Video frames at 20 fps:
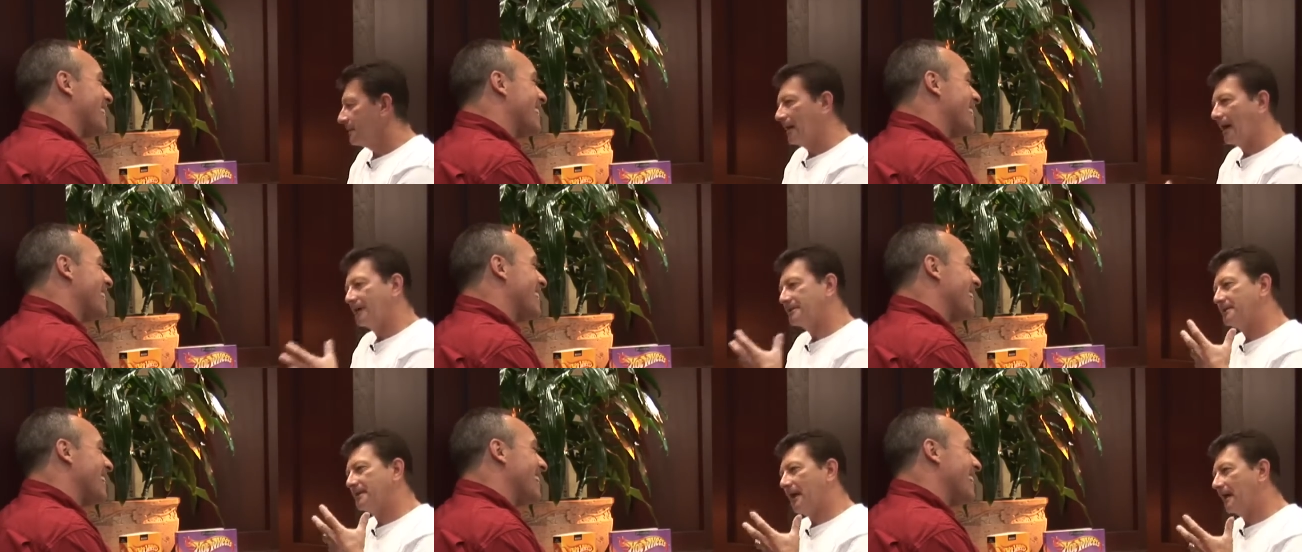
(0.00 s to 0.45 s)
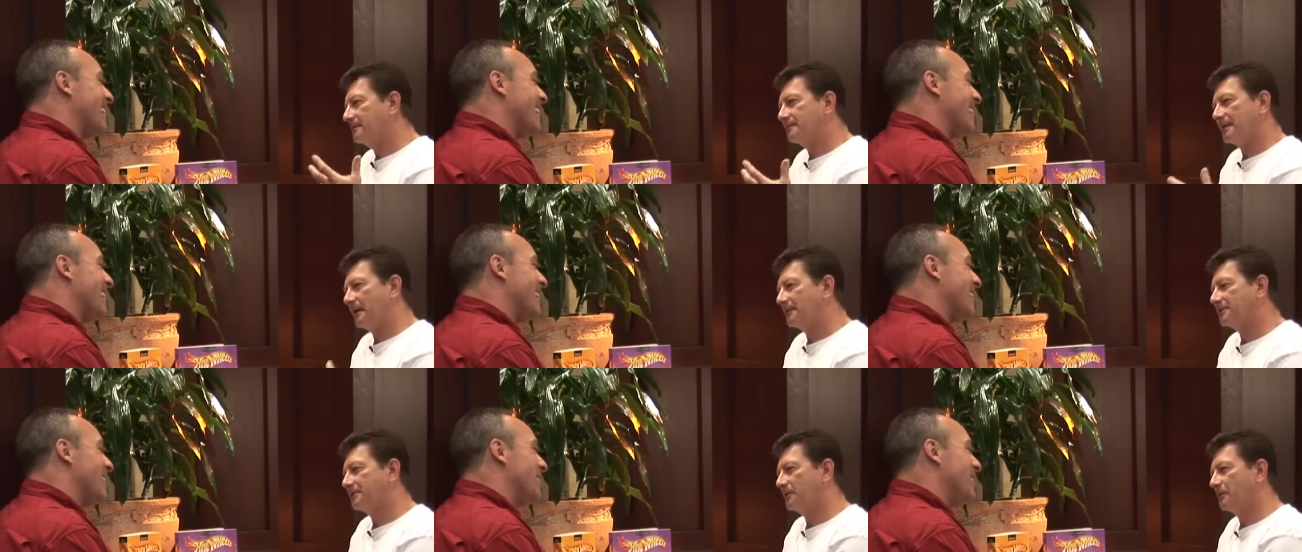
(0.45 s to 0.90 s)
Speaker 1: I, I,
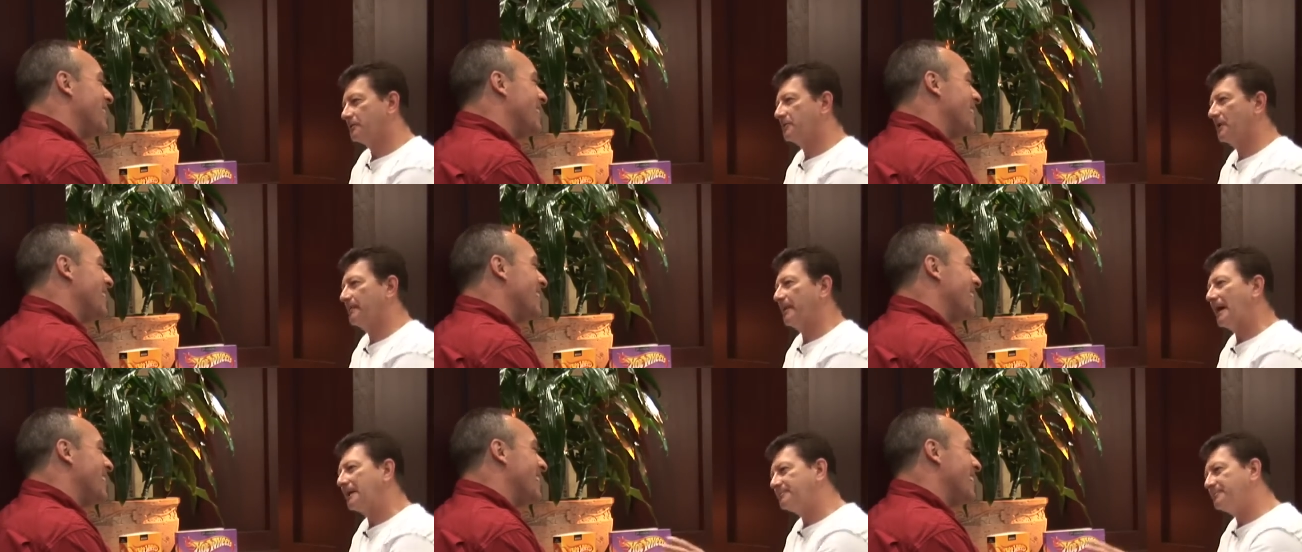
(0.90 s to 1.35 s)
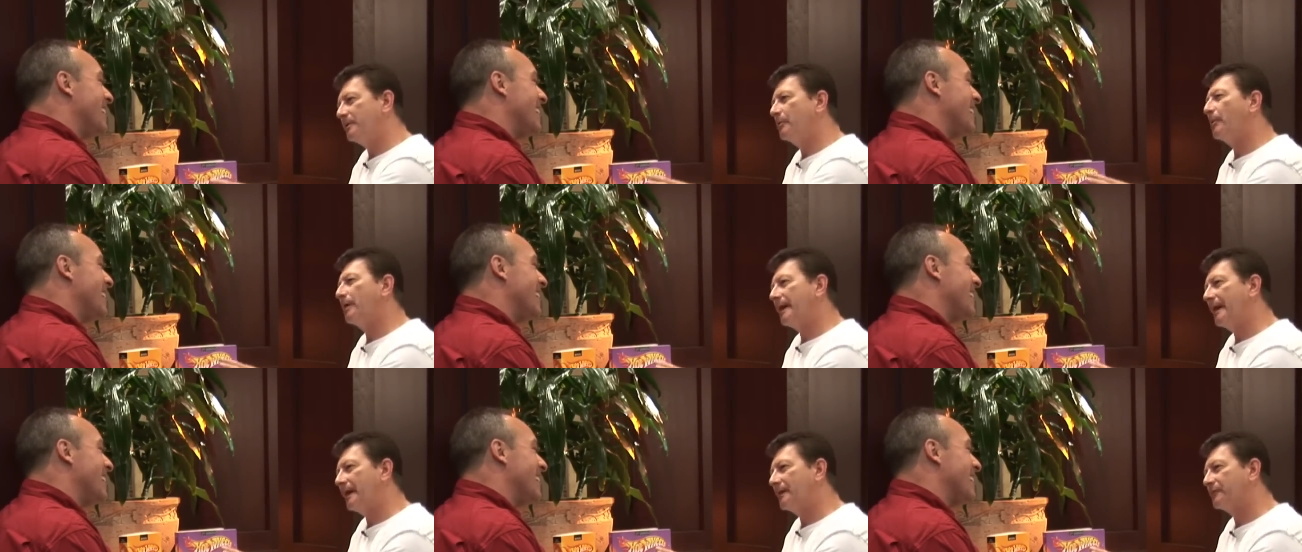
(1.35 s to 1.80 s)
I soaked up. Ask me
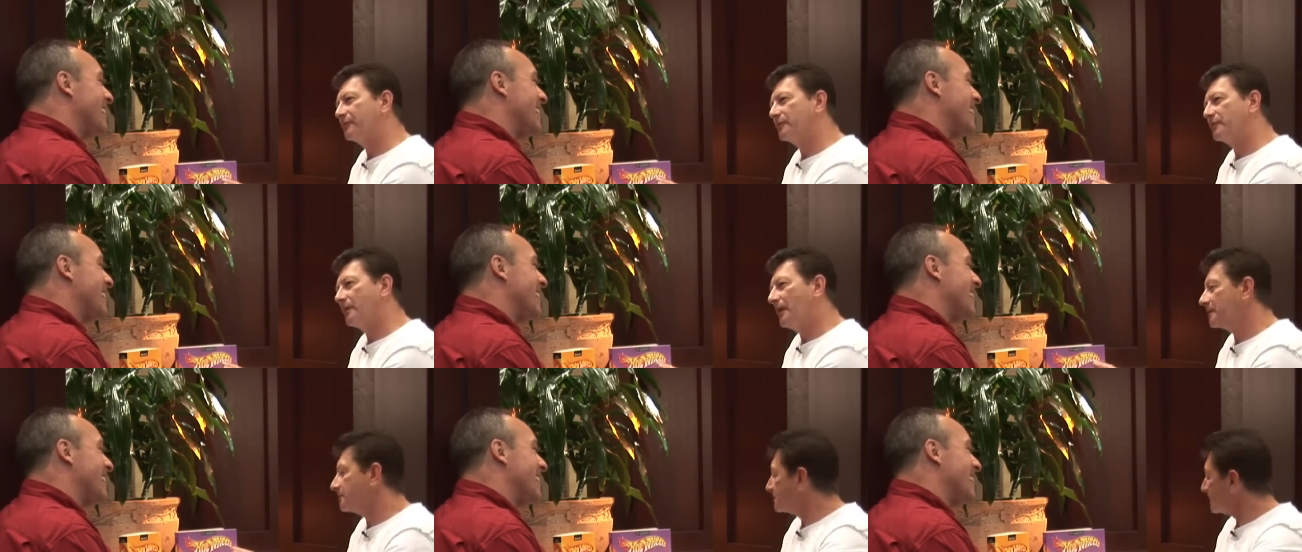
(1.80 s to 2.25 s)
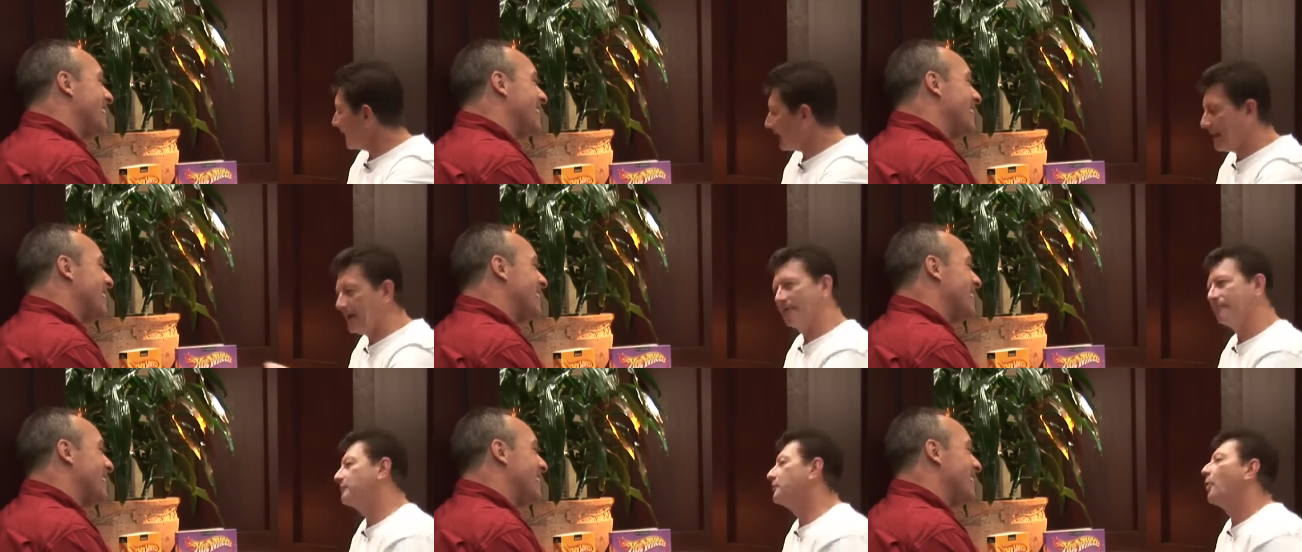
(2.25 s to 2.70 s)
what I had for lunch. I
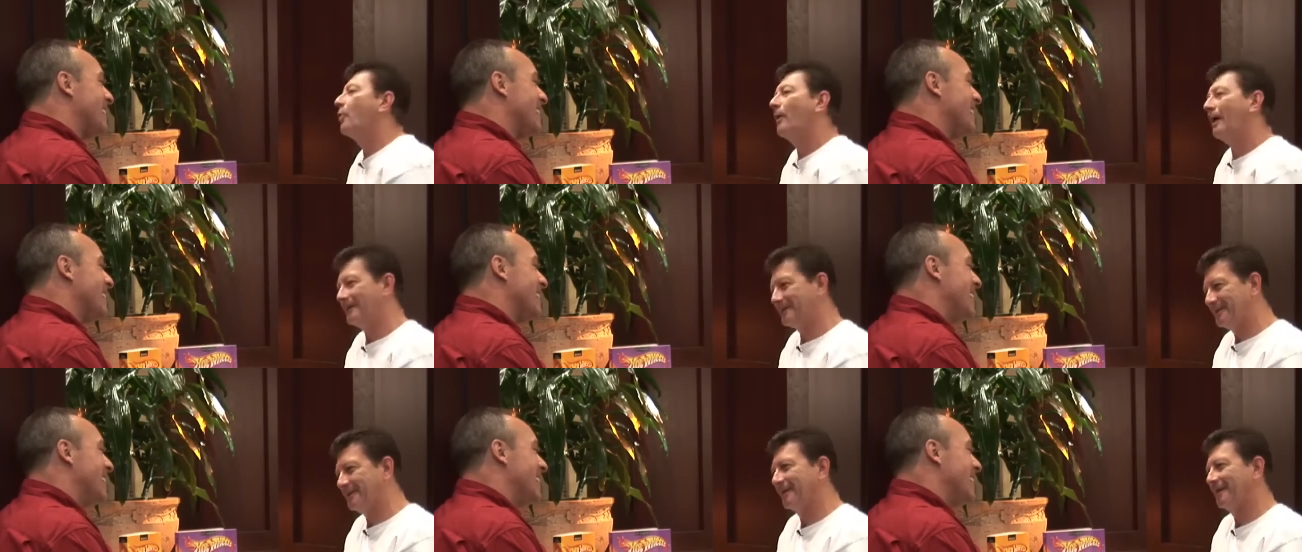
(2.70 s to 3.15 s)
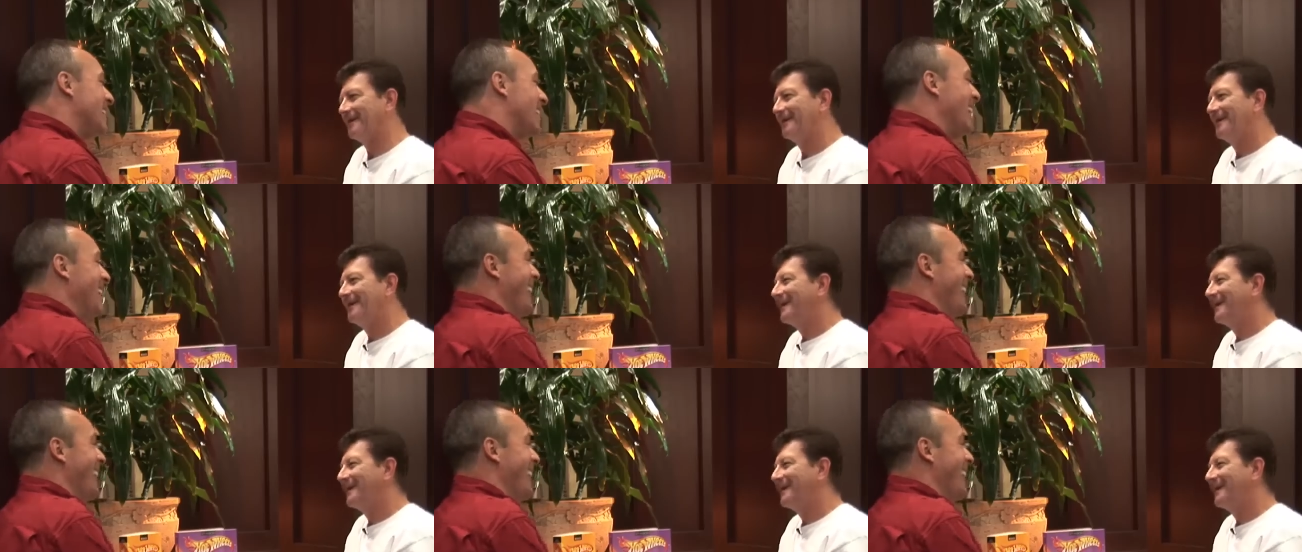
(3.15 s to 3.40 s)
have no idea.